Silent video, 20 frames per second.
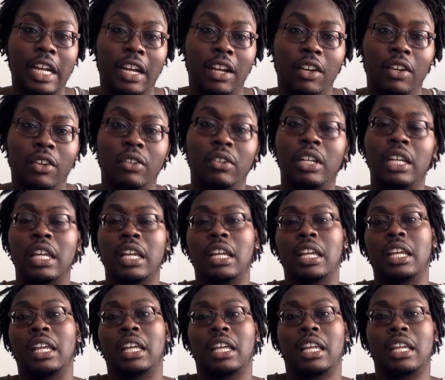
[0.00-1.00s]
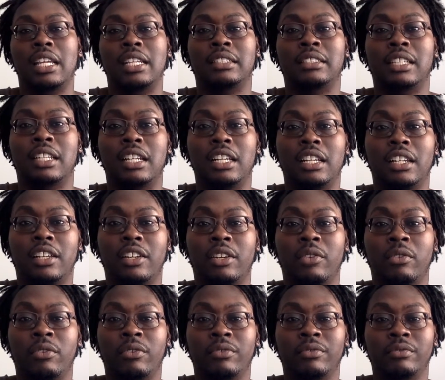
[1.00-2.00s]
out instead of